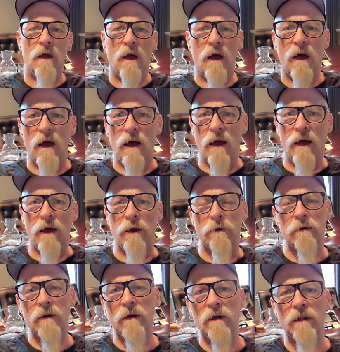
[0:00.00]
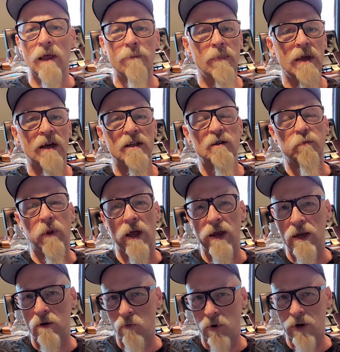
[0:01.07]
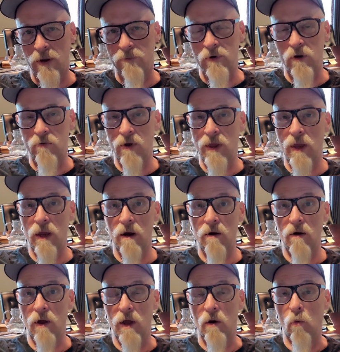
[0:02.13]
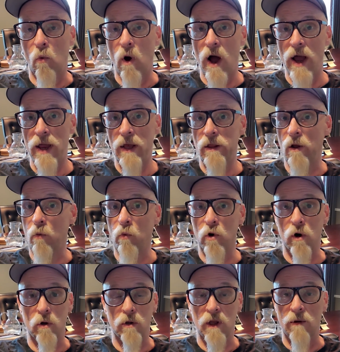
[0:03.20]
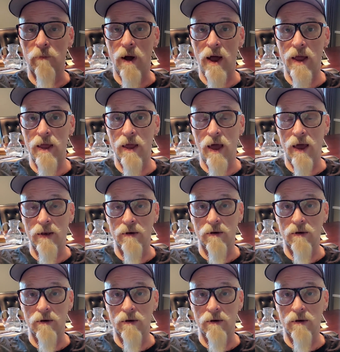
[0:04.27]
Let me explain what I'm doing here and why in the world am I at